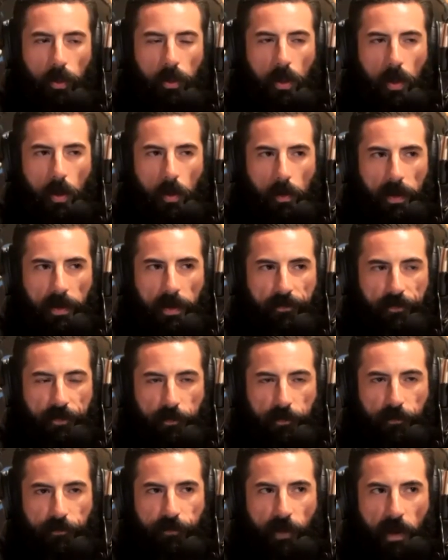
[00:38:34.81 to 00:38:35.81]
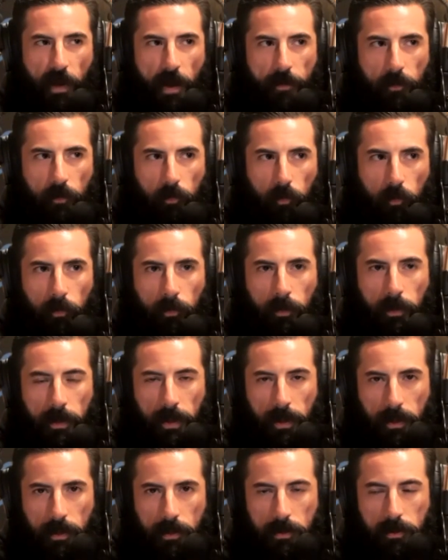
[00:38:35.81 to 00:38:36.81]
know if the father wound
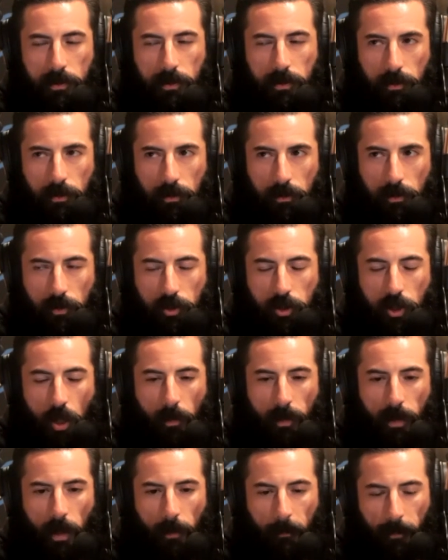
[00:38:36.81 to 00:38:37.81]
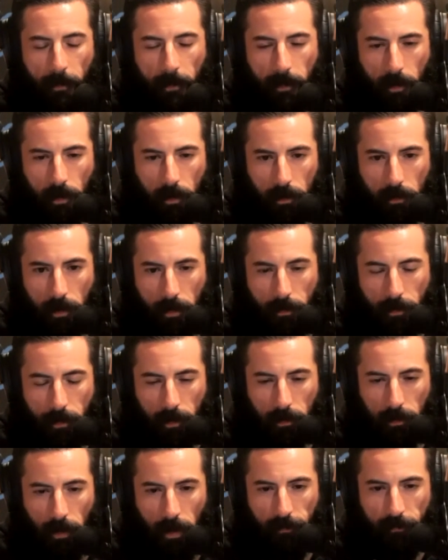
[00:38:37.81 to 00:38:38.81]
is showing up in their in their
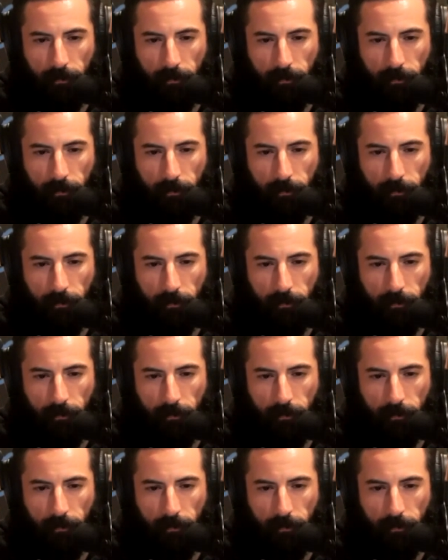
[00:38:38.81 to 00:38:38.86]
life?